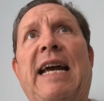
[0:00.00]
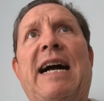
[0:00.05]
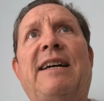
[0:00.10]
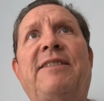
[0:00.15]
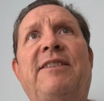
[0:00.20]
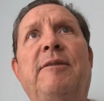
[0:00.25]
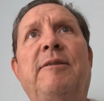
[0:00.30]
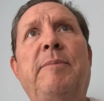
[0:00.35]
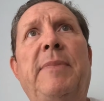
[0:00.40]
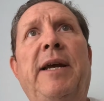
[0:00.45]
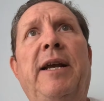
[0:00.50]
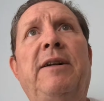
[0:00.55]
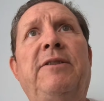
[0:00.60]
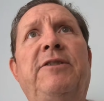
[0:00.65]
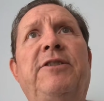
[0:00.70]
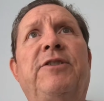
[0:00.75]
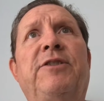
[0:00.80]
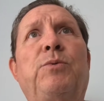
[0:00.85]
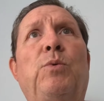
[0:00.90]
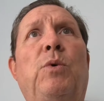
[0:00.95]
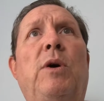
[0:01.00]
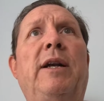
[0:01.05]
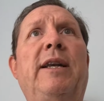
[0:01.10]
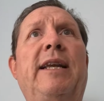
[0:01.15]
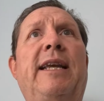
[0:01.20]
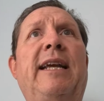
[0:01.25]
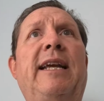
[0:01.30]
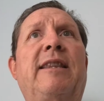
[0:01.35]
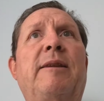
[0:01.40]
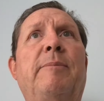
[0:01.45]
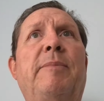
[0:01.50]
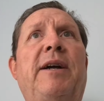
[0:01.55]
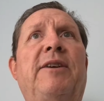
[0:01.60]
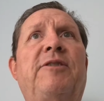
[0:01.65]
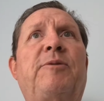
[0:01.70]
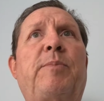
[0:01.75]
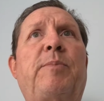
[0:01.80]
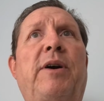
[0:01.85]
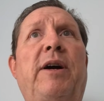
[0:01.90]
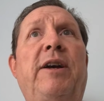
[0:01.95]
asset managers wanted to get the
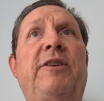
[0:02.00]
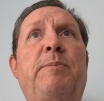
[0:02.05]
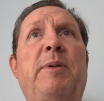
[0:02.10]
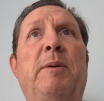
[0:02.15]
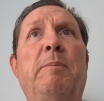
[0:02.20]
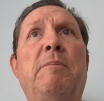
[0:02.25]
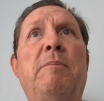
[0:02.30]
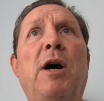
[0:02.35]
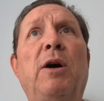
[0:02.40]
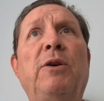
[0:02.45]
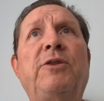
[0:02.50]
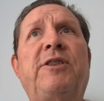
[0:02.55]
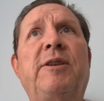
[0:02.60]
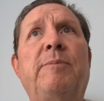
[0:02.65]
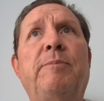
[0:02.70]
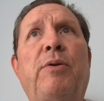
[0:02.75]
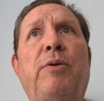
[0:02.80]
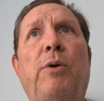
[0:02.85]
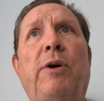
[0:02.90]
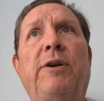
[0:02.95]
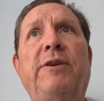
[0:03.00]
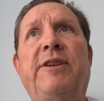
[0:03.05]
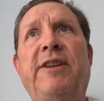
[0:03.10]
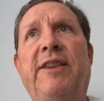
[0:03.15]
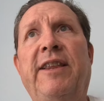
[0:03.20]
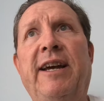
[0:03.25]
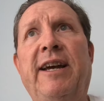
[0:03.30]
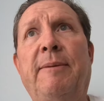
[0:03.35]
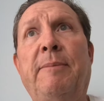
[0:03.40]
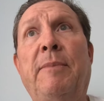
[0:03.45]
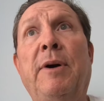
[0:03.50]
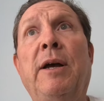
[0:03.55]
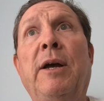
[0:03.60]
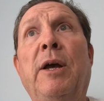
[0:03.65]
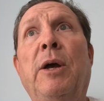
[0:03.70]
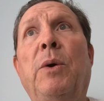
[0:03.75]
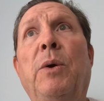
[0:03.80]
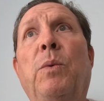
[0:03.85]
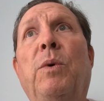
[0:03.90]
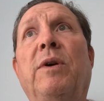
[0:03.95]
best price, but most important to them
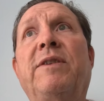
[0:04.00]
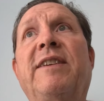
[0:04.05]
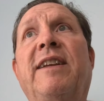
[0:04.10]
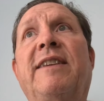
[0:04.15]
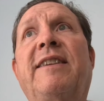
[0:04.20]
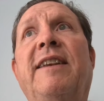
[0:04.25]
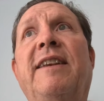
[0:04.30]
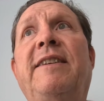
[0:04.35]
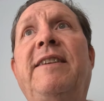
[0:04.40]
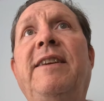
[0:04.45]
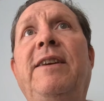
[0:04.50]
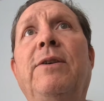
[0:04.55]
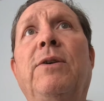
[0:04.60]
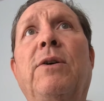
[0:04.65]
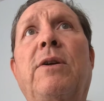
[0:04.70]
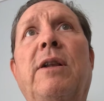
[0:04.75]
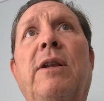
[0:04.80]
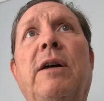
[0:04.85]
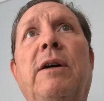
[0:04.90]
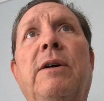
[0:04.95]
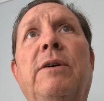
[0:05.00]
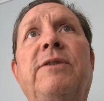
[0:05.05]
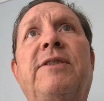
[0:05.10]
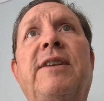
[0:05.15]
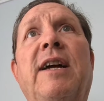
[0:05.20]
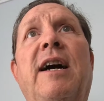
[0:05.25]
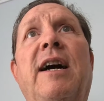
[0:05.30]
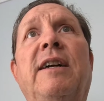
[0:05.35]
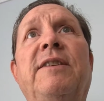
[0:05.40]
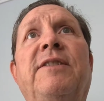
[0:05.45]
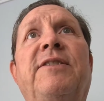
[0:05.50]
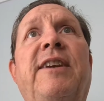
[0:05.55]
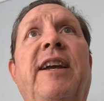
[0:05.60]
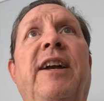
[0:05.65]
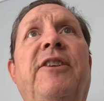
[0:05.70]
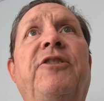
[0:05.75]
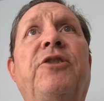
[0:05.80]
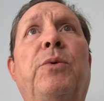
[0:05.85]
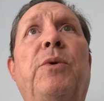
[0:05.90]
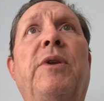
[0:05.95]
was that the deal closed on
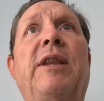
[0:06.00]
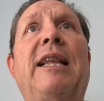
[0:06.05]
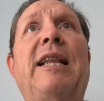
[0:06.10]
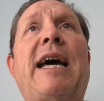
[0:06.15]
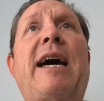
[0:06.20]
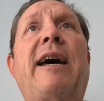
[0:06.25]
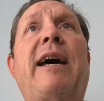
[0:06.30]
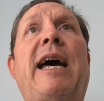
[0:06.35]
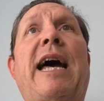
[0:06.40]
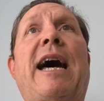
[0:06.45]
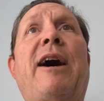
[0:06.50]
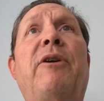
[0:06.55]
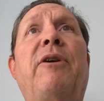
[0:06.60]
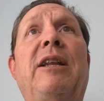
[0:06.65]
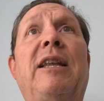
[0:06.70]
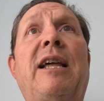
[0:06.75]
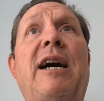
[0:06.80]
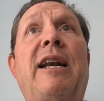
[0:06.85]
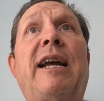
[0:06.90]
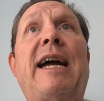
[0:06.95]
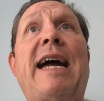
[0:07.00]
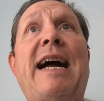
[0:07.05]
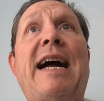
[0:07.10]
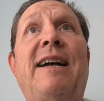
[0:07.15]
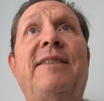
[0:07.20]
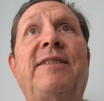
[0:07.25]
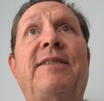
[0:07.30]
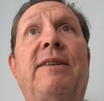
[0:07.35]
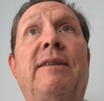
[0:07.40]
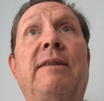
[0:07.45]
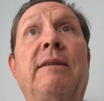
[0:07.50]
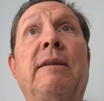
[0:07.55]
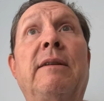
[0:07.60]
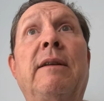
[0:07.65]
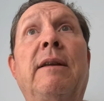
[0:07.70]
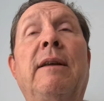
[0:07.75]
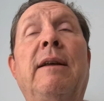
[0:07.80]
schedule without a lot of hassle.